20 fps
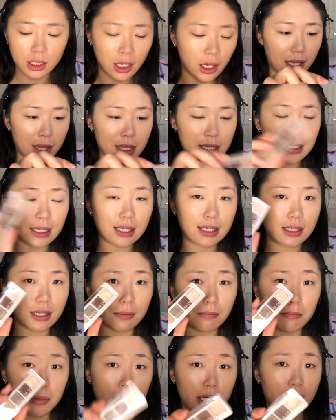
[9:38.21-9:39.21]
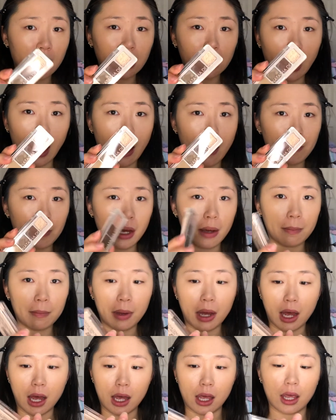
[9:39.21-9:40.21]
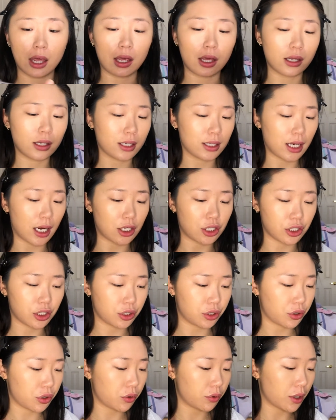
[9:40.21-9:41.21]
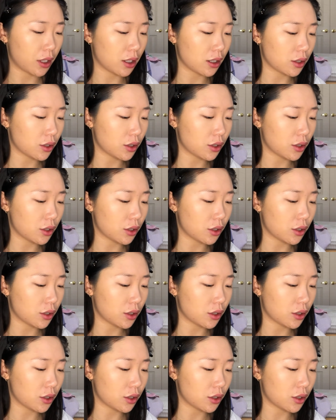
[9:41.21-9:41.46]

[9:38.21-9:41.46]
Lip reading: and this is the Mini Glam by Natasha Denona.